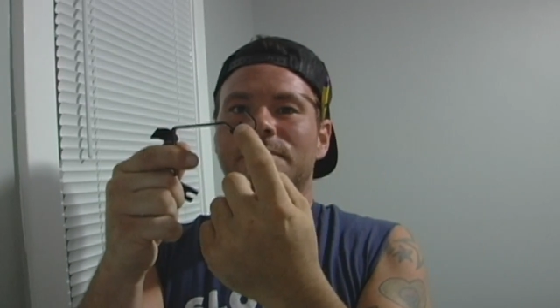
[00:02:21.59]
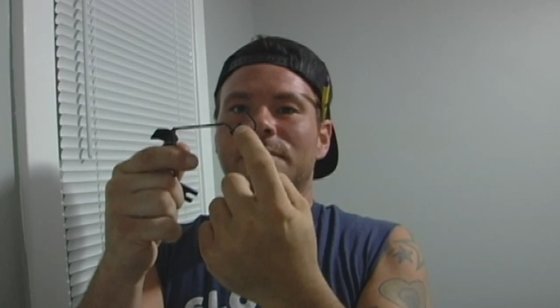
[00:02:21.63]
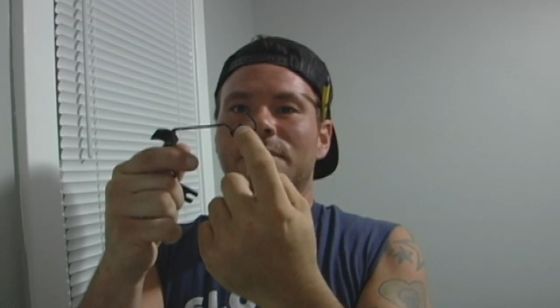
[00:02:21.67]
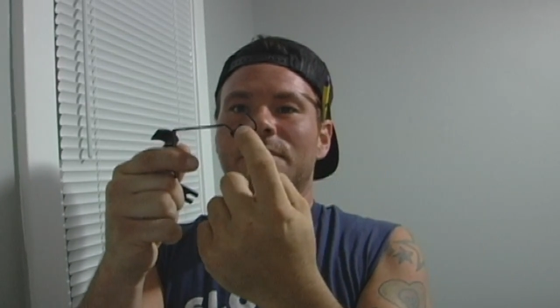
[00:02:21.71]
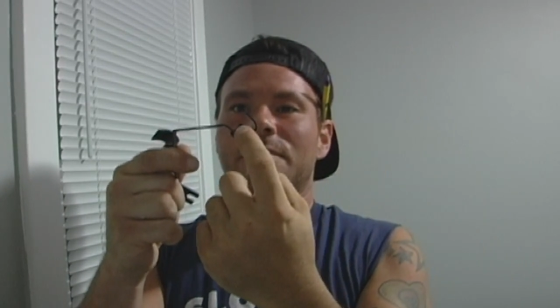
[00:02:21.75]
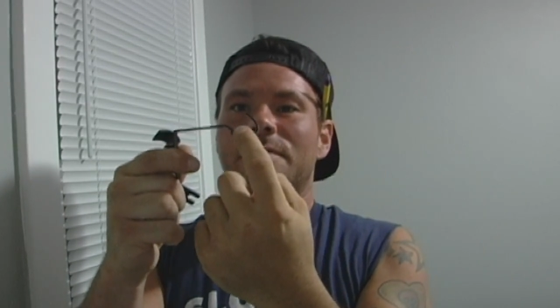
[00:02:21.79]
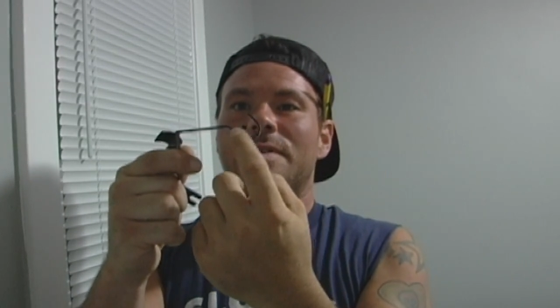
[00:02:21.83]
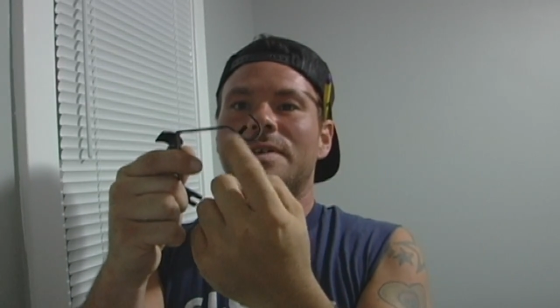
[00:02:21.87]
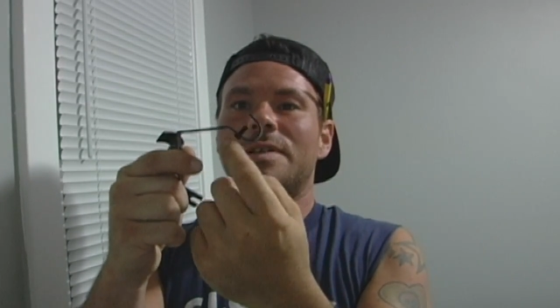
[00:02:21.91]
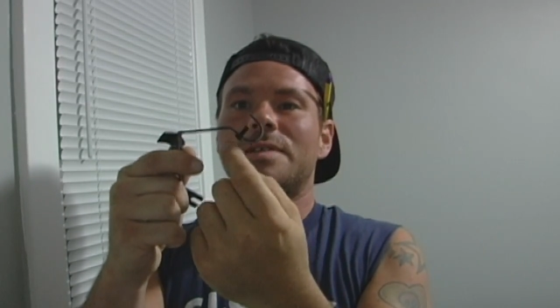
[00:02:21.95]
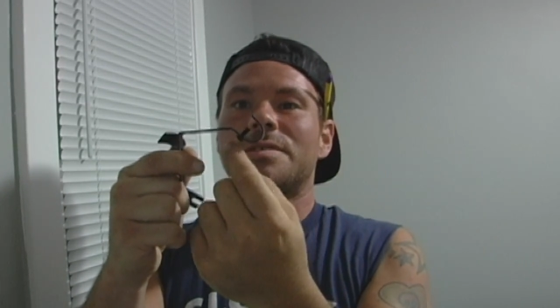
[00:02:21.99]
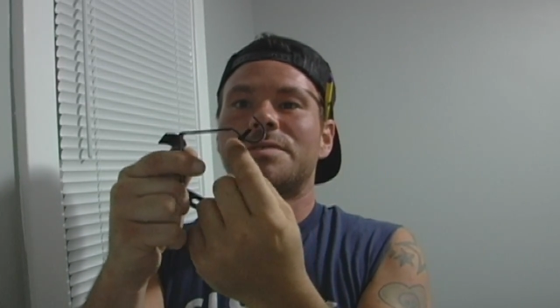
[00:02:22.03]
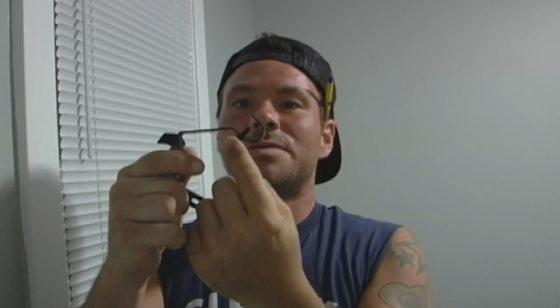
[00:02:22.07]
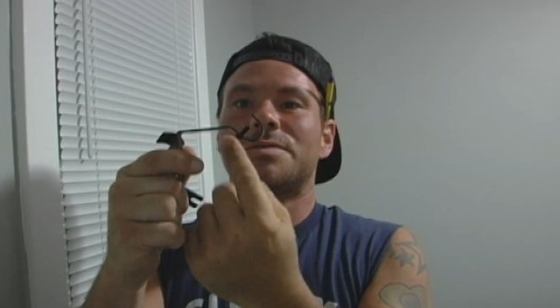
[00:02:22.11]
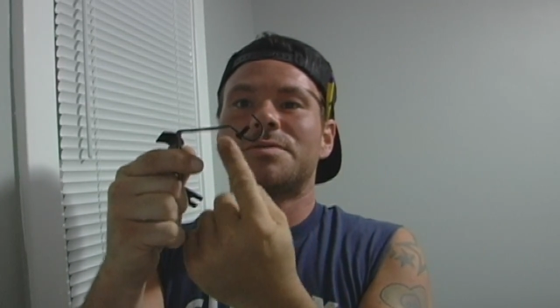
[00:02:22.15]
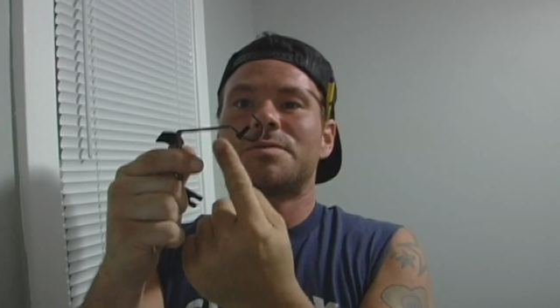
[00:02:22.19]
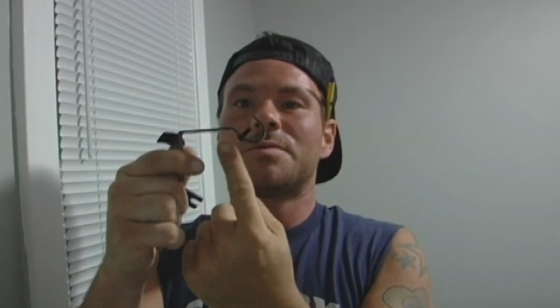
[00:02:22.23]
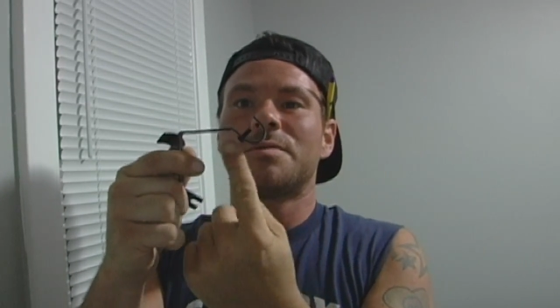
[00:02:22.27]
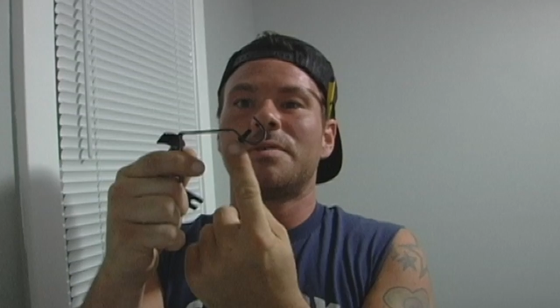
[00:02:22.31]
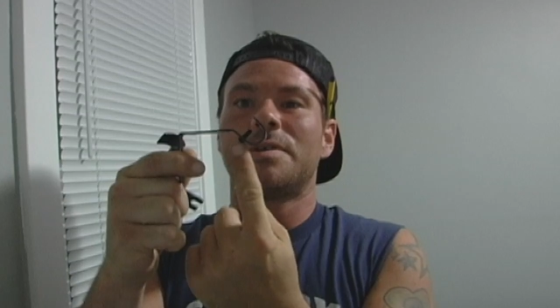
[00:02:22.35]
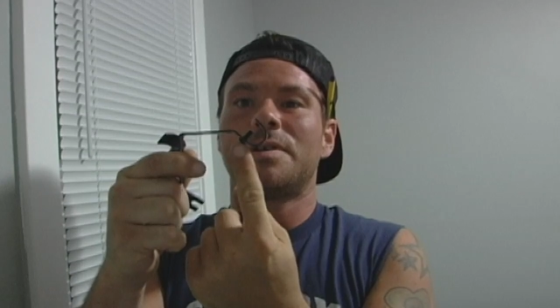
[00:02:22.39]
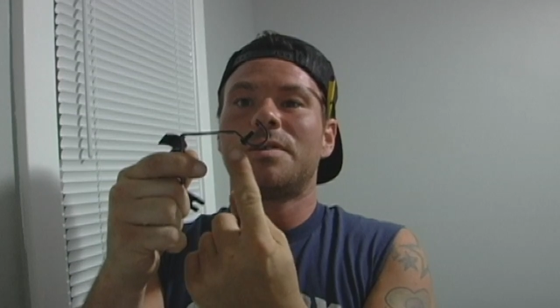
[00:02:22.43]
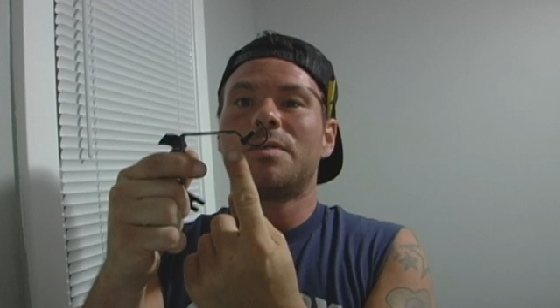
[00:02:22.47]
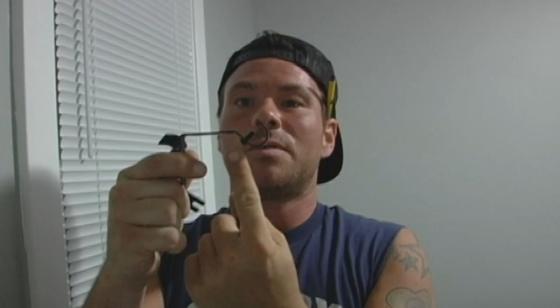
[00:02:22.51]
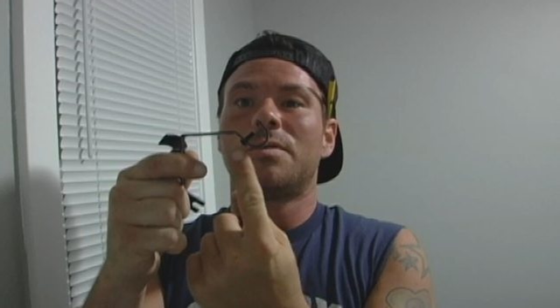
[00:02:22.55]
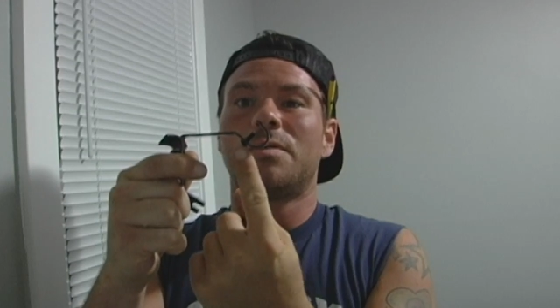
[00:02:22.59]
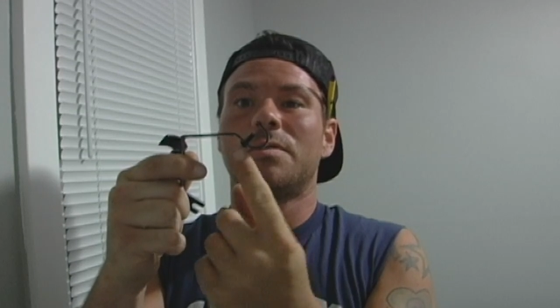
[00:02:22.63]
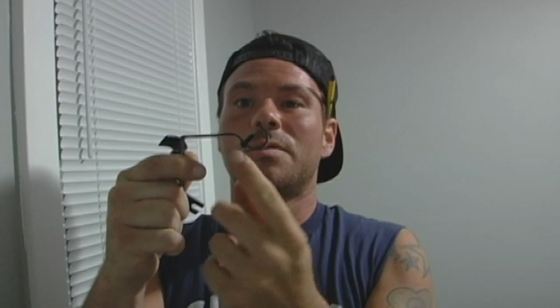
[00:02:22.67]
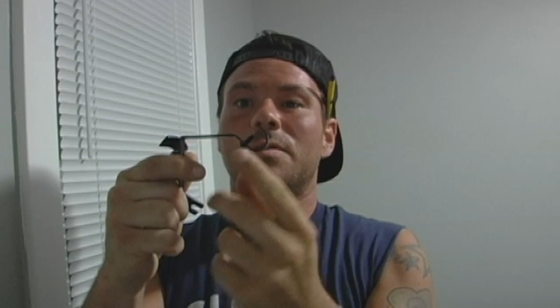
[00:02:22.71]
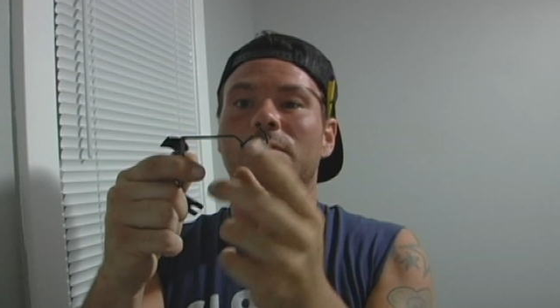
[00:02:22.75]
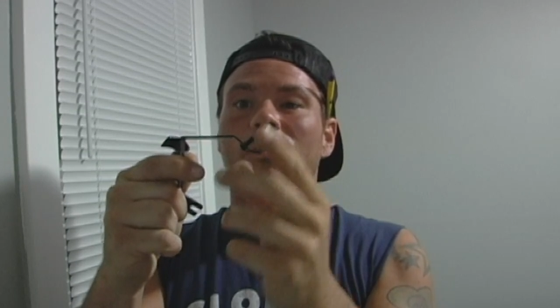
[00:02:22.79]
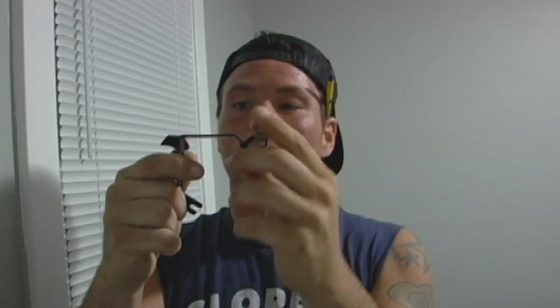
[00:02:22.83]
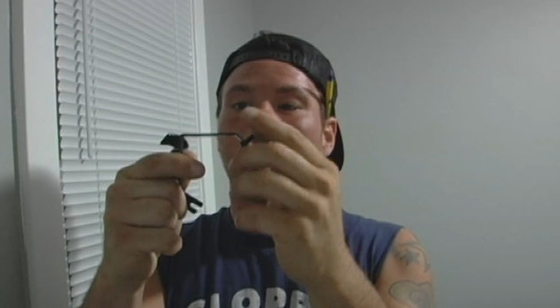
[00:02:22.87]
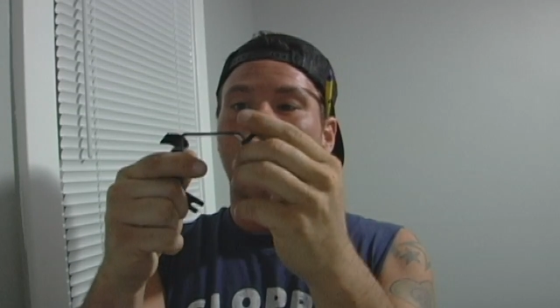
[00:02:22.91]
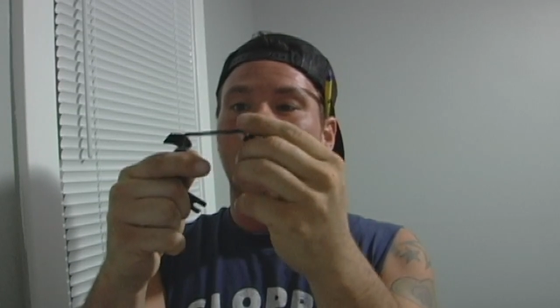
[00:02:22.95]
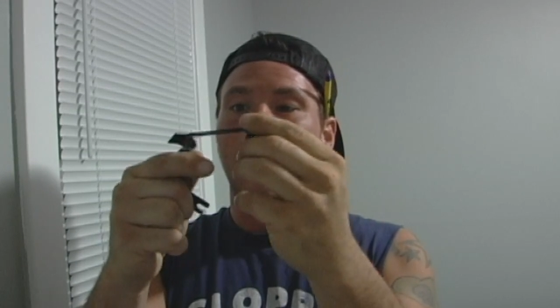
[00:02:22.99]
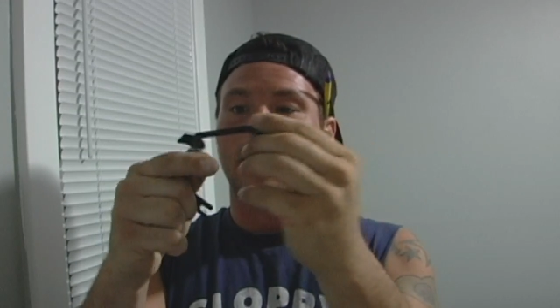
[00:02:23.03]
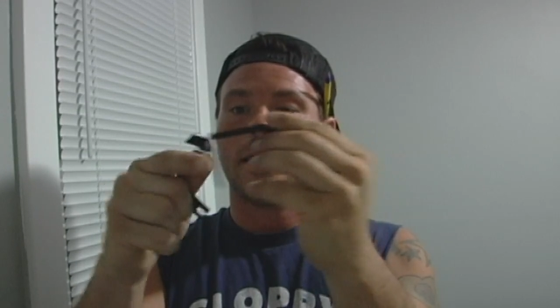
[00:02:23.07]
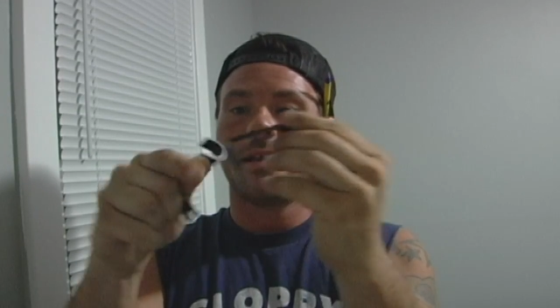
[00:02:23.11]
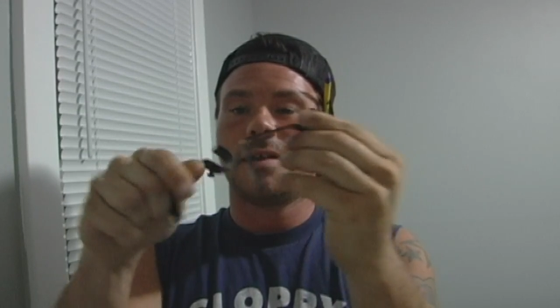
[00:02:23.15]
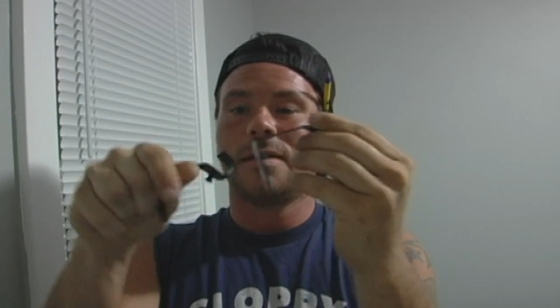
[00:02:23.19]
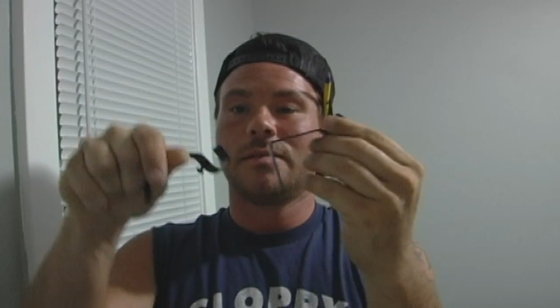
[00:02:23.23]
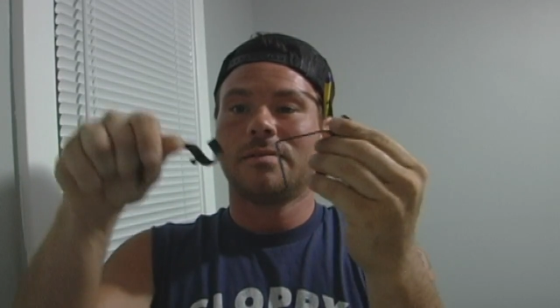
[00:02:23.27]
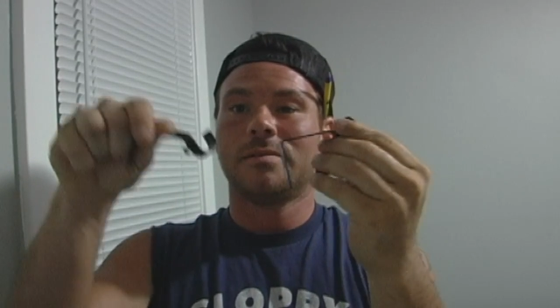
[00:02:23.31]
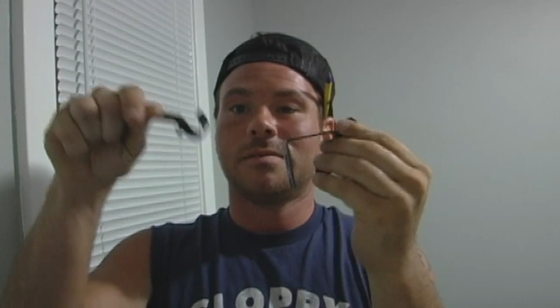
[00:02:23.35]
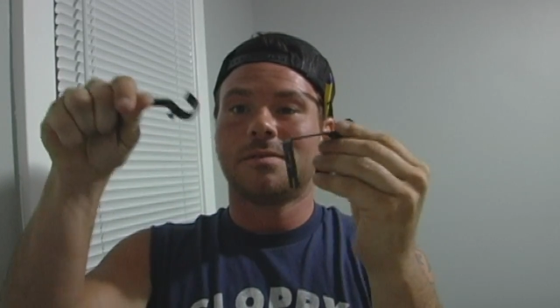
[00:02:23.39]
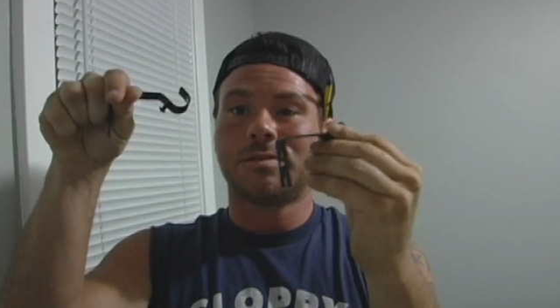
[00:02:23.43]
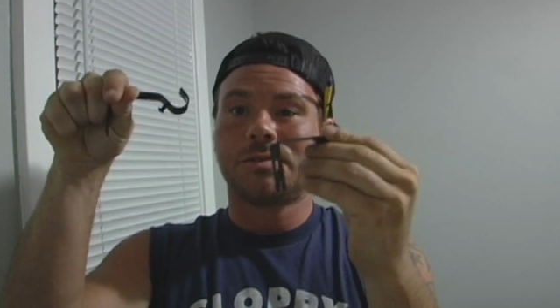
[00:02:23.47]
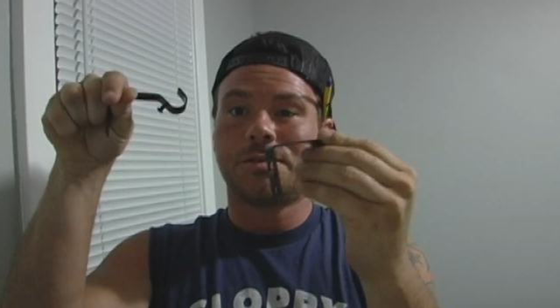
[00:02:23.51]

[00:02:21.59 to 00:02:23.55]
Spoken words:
Little thing to screw in to hold the rod in.